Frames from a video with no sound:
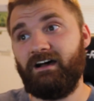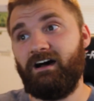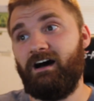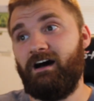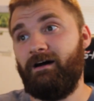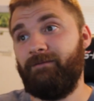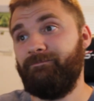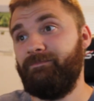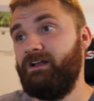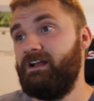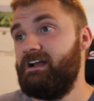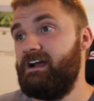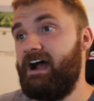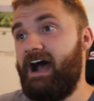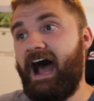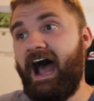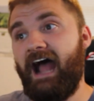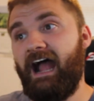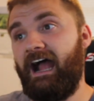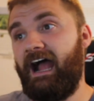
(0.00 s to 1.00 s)
Um,
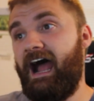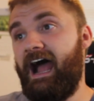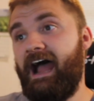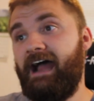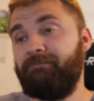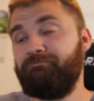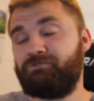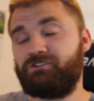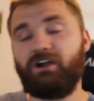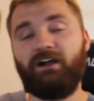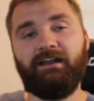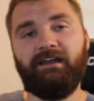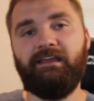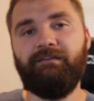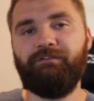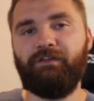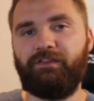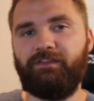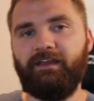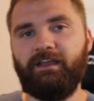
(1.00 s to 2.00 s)
I, I'm trying to
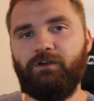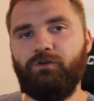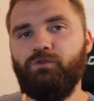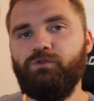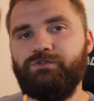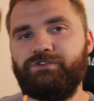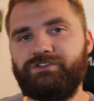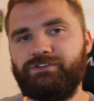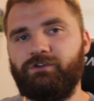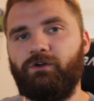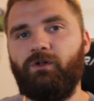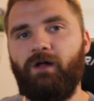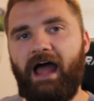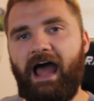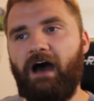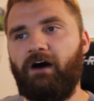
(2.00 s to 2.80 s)
even think who's still